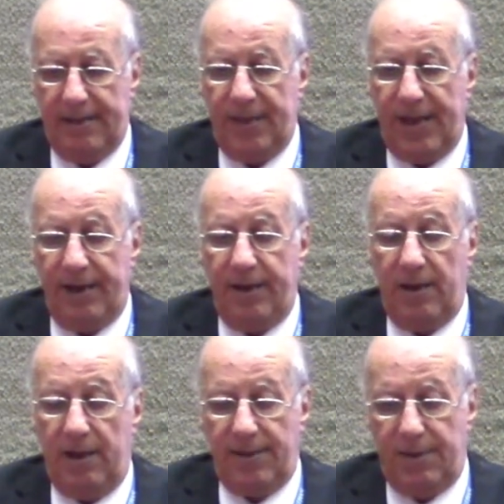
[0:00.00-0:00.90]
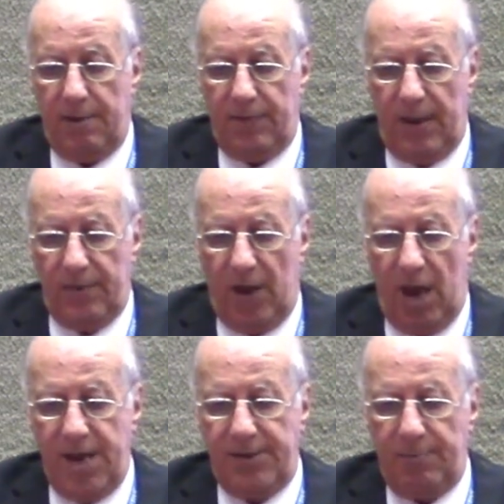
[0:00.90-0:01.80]
then the
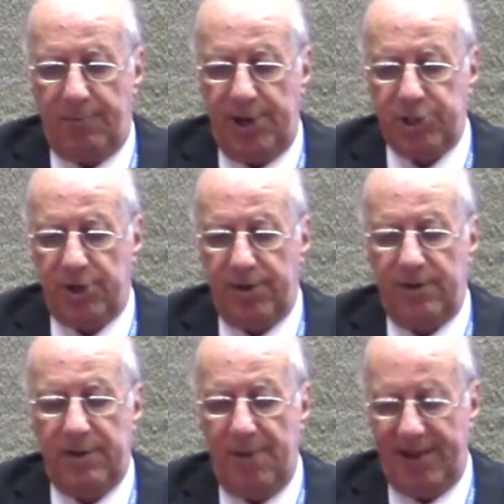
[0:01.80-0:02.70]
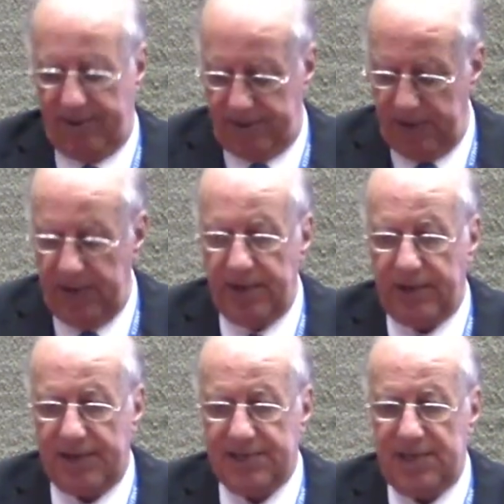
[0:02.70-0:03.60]
higher the pressure, the better. You
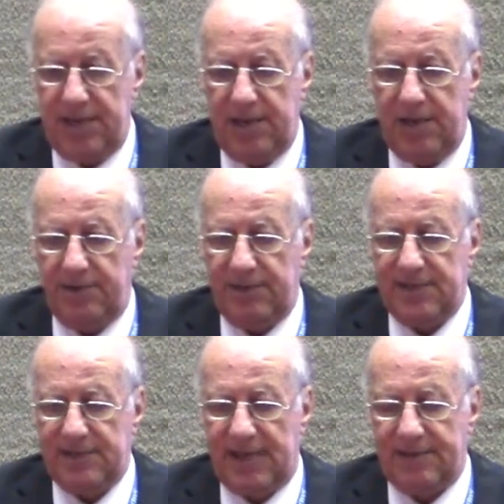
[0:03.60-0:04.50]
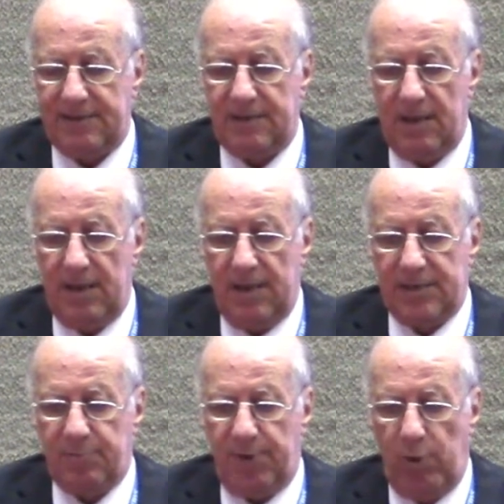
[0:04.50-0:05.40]
can see here, this is at
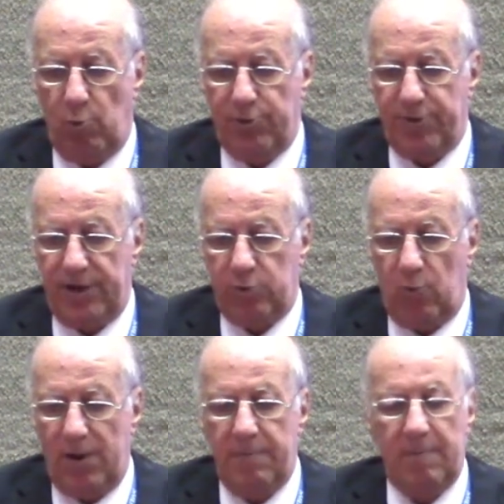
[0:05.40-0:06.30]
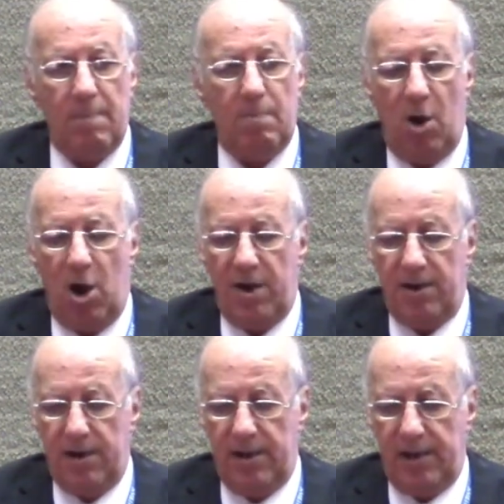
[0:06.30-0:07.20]
spray water at 1
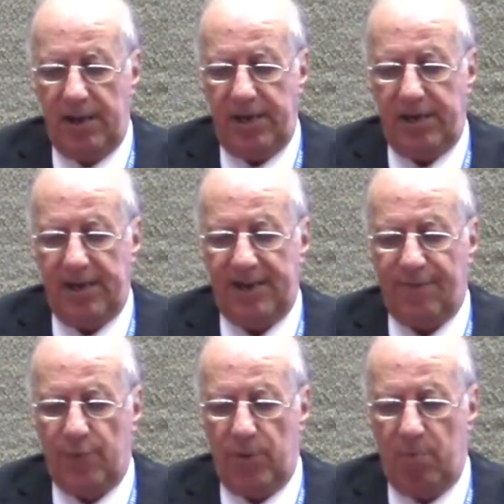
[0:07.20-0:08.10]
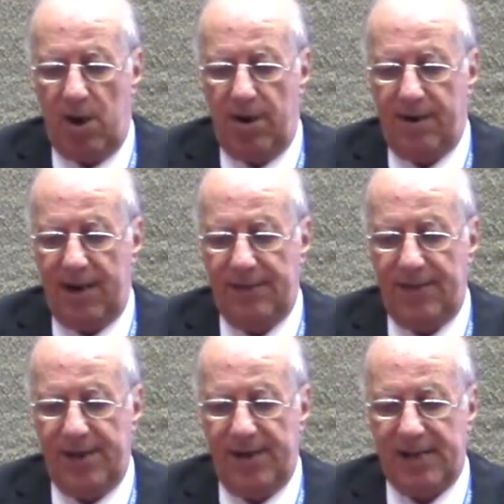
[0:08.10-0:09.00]
bar, here at 4 bar, and
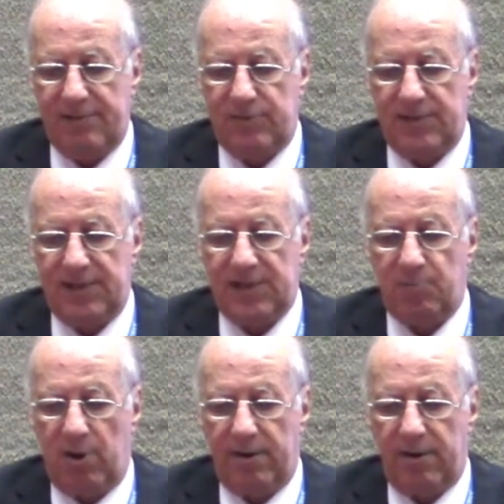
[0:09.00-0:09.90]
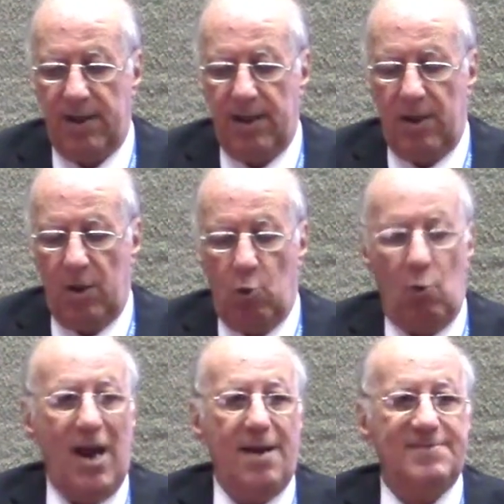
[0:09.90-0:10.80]
there at 6 bar.
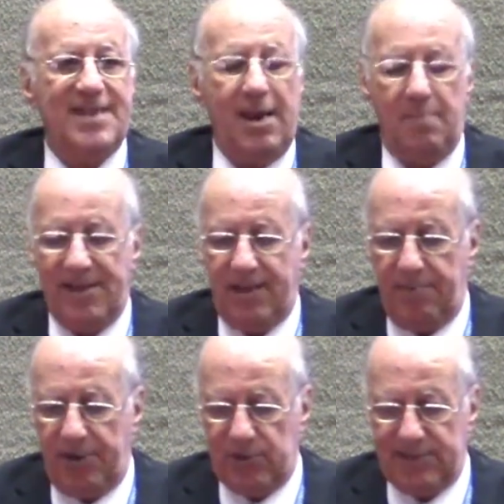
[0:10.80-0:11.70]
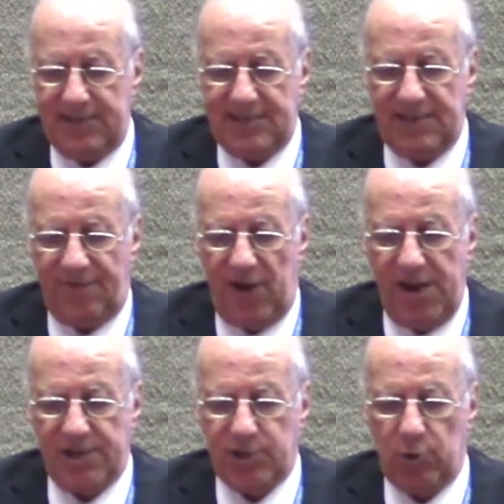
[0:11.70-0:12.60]
Why I'm saying better? Because this is a
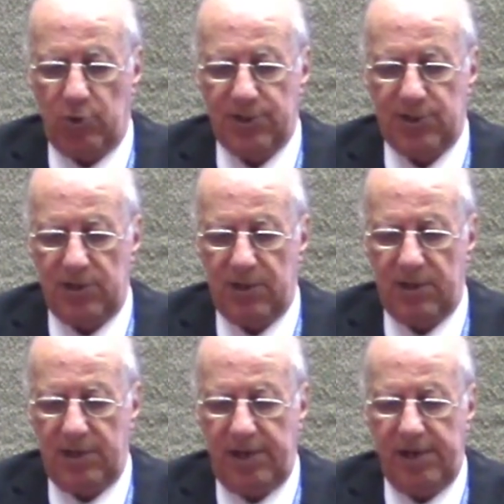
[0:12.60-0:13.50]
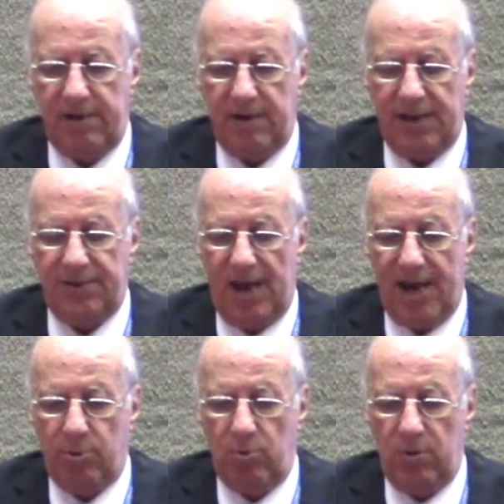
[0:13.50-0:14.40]
fire source here at the
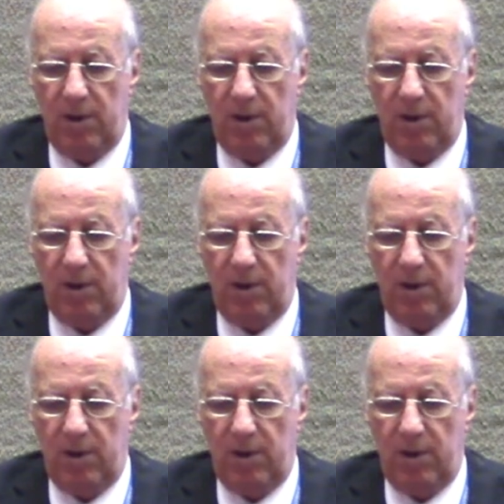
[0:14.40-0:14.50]
arrow,